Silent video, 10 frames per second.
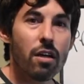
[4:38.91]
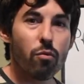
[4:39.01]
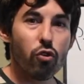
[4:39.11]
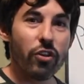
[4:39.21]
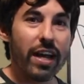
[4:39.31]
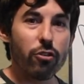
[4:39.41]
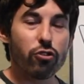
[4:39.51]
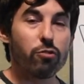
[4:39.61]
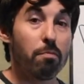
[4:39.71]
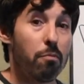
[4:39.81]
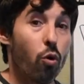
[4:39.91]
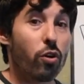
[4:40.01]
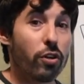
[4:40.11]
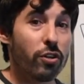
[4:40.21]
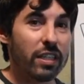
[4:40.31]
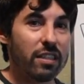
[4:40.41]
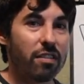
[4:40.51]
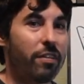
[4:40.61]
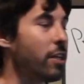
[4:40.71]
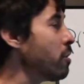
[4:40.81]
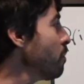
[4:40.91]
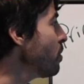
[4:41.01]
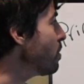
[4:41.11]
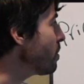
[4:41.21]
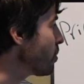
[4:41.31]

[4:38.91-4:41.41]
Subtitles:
Well, now there's more cookies available,